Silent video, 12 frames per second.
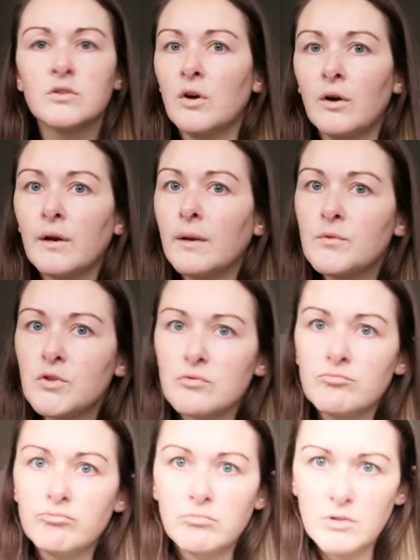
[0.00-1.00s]
Sorry, I'm
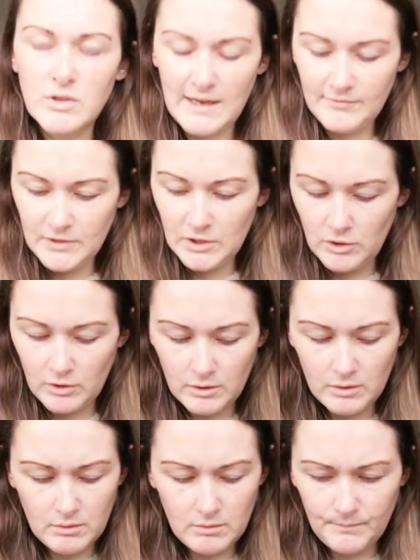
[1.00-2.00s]
just having a
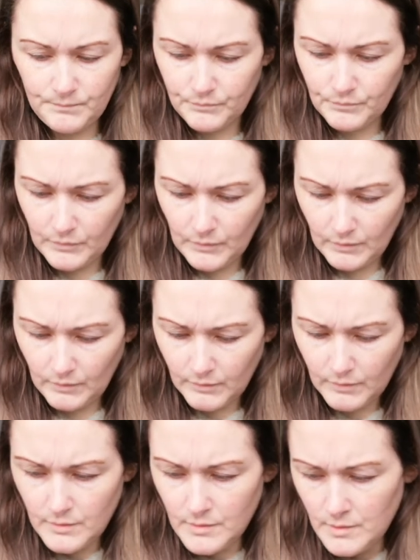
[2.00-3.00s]
look.
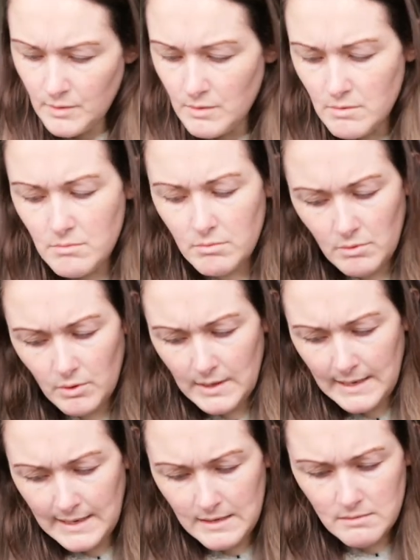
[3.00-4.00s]
Oh,
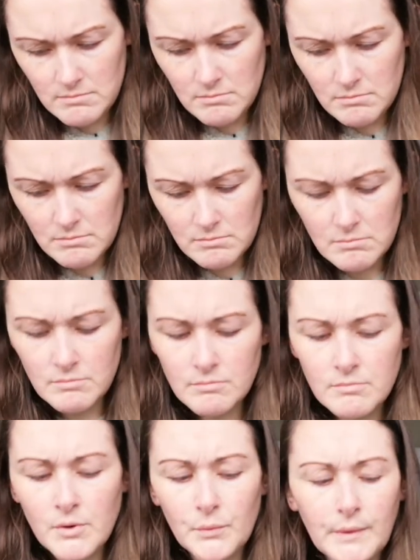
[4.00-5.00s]
okay.
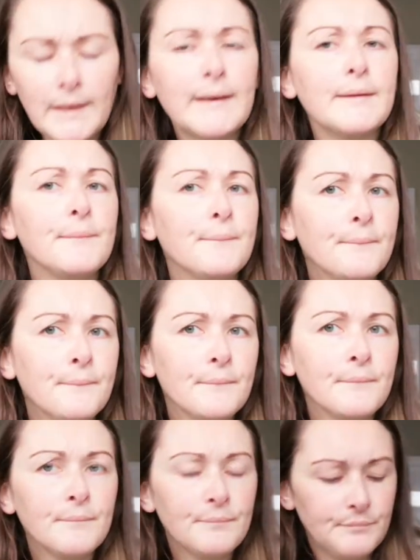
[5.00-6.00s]
Okay.
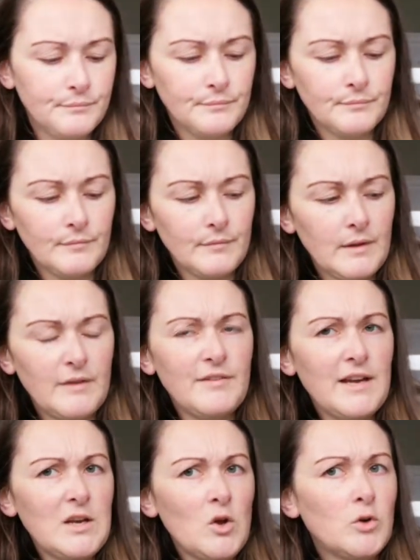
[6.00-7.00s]

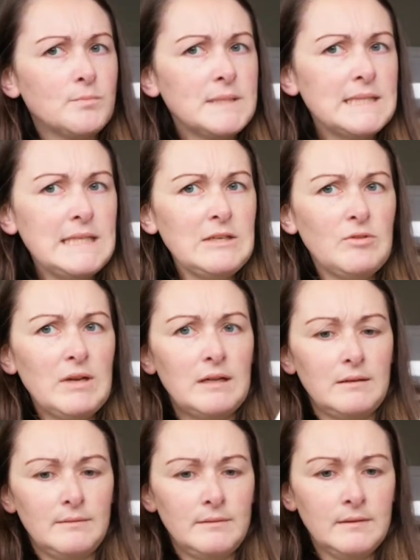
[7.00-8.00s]
Very odd
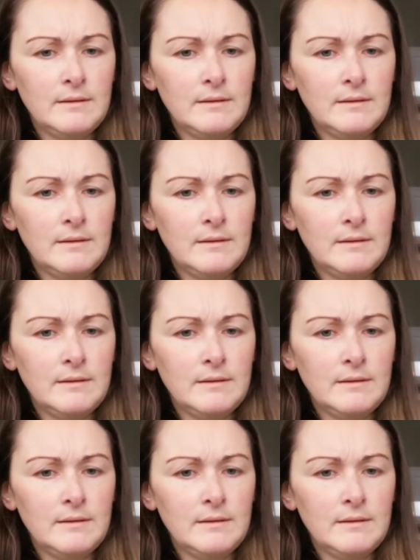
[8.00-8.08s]
material.